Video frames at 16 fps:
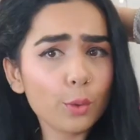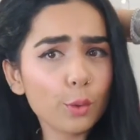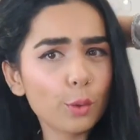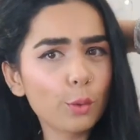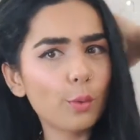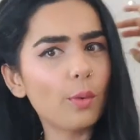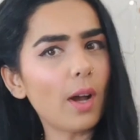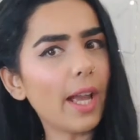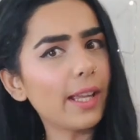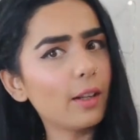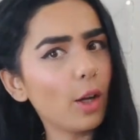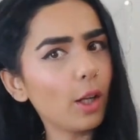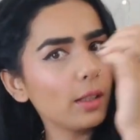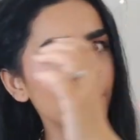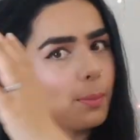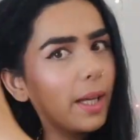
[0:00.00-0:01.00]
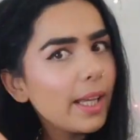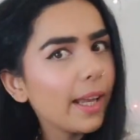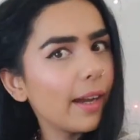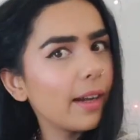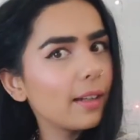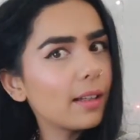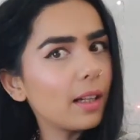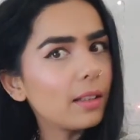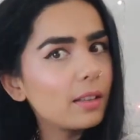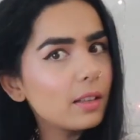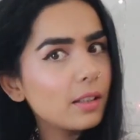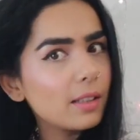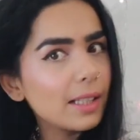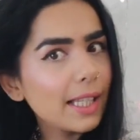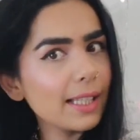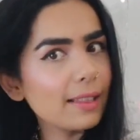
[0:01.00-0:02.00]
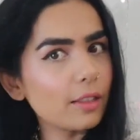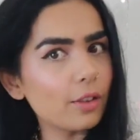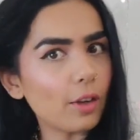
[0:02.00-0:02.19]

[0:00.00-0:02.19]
don't know. I got my hair colored like